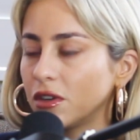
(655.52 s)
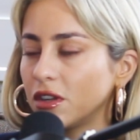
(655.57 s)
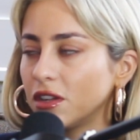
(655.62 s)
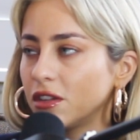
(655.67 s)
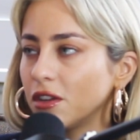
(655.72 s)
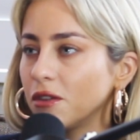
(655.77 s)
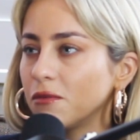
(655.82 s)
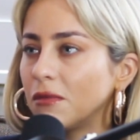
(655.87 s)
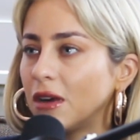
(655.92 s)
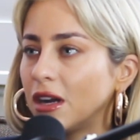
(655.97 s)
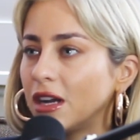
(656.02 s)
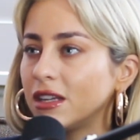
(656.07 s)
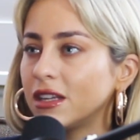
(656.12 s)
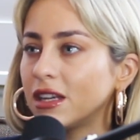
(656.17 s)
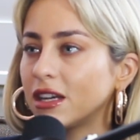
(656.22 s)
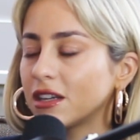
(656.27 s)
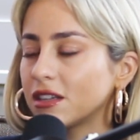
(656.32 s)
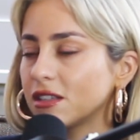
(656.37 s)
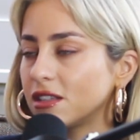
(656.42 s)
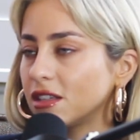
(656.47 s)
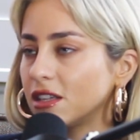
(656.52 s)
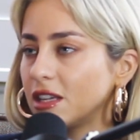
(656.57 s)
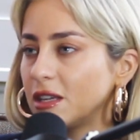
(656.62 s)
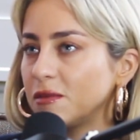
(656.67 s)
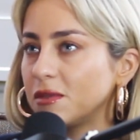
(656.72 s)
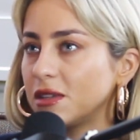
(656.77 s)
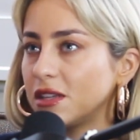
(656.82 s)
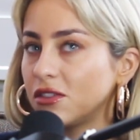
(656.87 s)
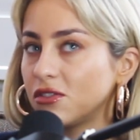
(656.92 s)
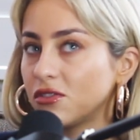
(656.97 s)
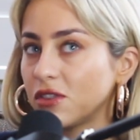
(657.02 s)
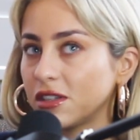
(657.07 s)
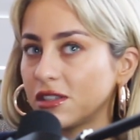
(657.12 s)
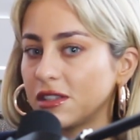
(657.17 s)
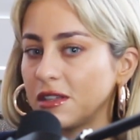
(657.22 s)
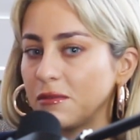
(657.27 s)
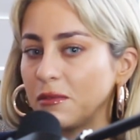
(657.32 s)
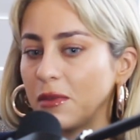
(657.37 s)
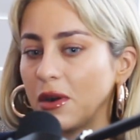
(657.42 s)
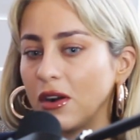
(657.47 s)
And I don't mind that because it keeps it
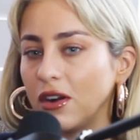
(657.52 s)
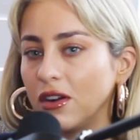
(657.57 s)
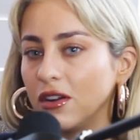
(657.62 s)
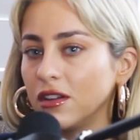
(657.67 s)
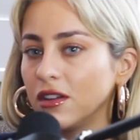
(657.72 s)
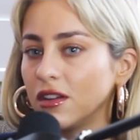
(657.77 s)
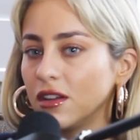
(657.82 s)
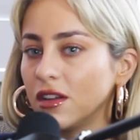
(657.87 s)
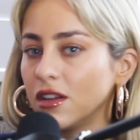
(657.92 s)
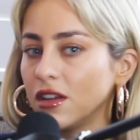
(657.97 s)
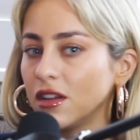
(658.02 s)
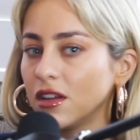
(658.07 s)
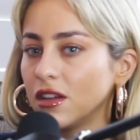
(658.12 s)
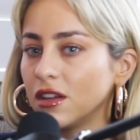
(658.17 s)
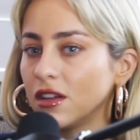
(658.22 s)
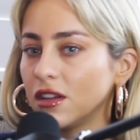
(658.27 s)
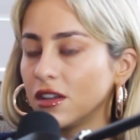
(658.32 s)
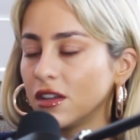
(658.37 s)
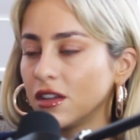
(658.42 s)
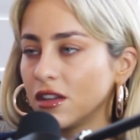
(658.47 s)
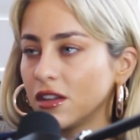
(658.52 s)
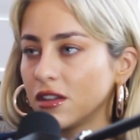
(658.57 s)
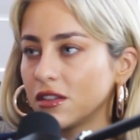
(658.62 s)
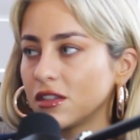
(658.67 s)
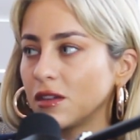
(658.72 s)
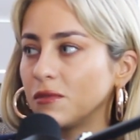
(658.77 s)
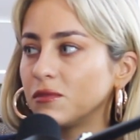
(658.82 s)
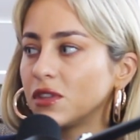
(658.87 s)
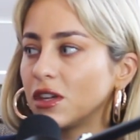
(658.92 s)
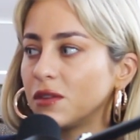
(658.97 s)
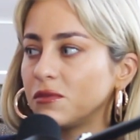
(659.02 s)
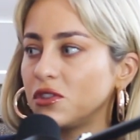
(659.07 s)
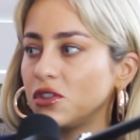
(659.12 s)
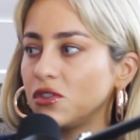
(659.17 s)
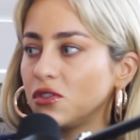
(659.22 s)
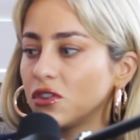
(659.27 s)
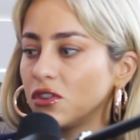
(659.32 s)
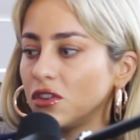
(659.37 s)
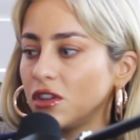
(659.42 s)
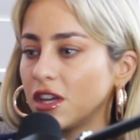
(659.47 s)
interesting, but sometimes
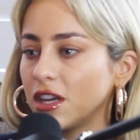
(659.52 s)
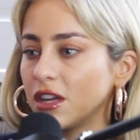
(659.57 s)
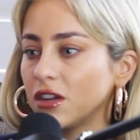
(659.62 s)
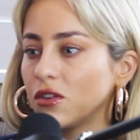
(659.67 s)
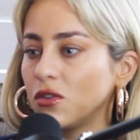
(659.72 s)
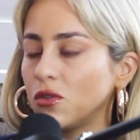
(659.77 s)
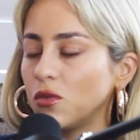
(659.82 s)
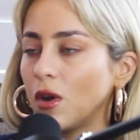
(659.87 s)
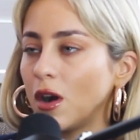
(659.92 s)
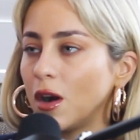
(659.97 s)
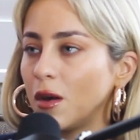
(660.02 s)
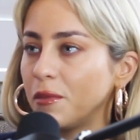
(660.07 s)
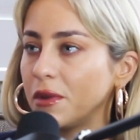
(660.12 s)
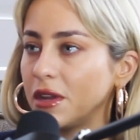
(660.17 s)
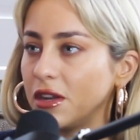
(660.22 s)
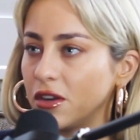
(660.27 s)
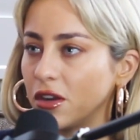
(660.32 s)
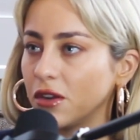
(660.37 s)
you can get caught up in